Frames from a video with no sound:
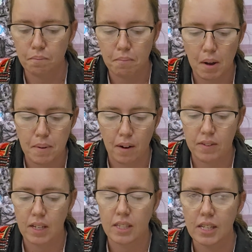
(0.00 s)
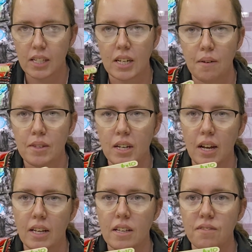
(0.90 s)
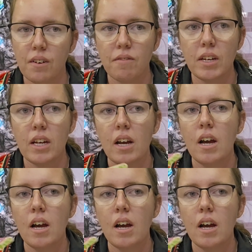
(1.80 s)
Maybe I've said 6 times 10 is 50.